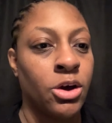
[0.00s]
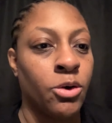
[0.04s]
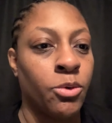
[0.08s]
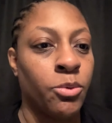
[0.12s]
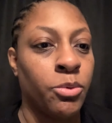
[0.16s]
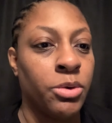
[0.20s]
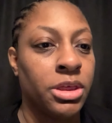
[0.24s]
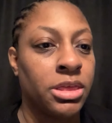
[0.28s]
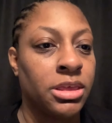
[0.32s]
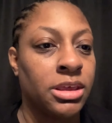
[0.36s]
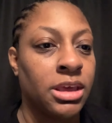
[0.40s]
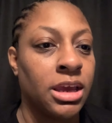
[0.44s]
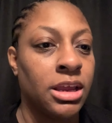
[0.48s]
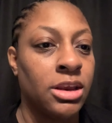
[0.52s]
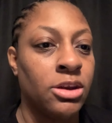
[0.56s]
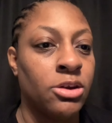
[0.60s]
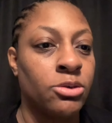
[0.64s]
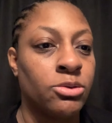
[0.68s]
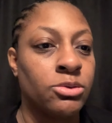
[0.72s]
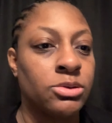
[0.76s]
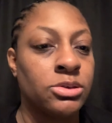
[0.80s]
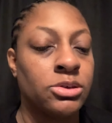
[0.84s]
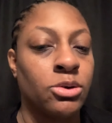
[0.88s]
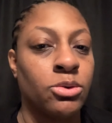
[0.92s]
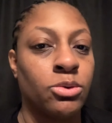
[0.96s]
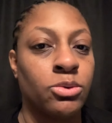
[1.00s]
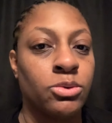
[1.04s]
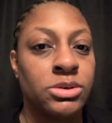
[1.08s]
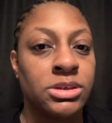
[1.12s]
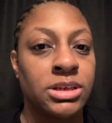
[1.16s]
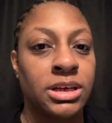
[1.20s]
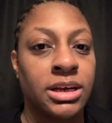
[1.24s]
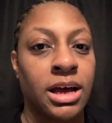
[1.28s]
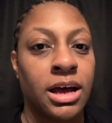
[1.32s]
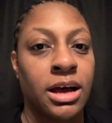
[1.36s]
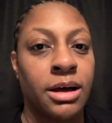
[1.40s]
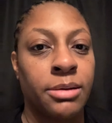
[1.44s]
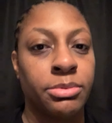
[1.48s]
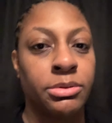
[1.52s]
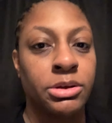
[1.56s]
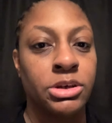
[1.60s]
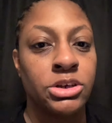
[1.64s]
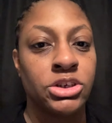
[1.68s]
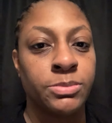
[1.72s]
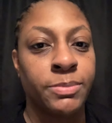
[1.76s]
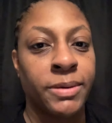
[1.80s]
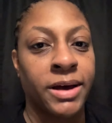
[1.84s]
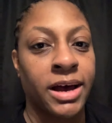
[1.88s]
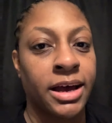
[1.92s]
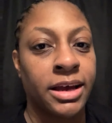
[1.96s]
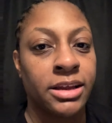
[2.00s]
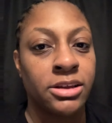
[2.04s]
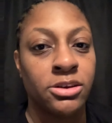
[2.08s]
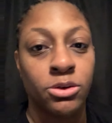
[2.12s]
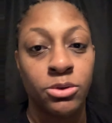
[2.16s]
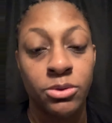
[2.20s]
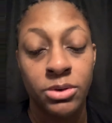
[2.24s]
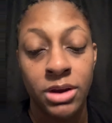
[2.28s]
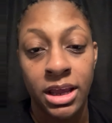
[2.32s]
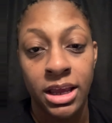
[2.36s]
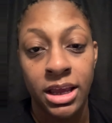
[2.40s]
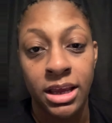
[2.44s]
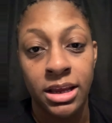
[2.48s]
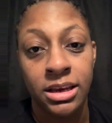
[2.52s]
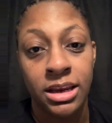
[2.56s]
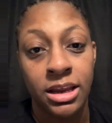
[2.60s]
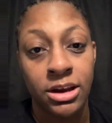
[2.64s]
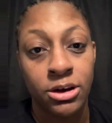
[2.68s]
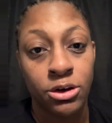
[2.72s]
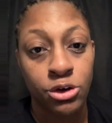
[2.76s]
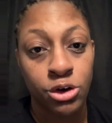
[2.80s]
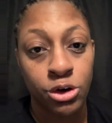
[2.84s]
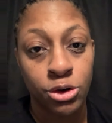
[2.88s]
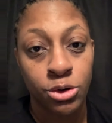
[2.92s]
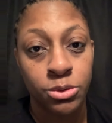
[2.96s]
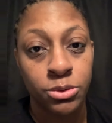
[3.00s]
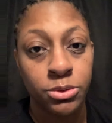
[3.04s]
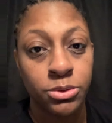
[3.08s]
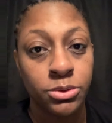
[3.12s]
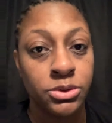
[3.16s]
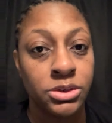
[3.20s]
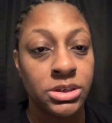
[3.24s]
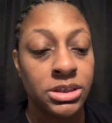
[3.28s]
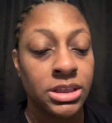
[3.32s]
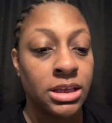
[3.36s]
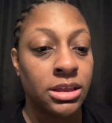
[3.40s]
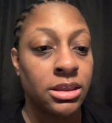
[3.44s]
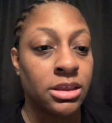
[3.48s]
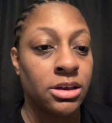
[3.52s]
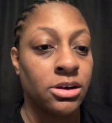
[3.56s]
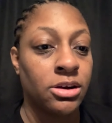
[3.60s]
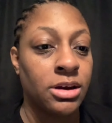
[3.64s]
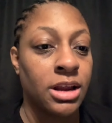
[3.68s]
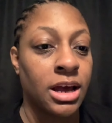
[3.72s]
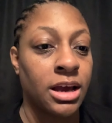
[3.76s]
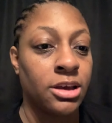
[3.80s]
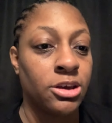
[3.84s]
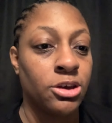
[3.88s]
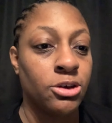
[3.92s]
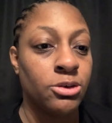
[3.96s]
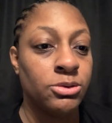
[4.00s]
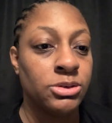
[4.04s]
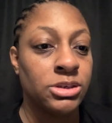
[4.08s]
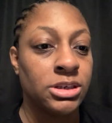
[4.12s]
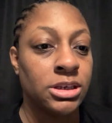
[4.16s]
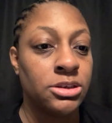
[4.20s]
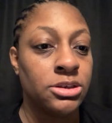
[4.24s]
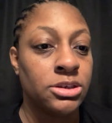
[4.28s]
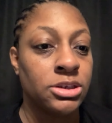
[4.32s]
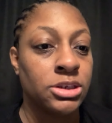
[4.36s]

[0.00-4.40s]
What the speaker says: with getting those goals accomplished by donating their codes that they're not using.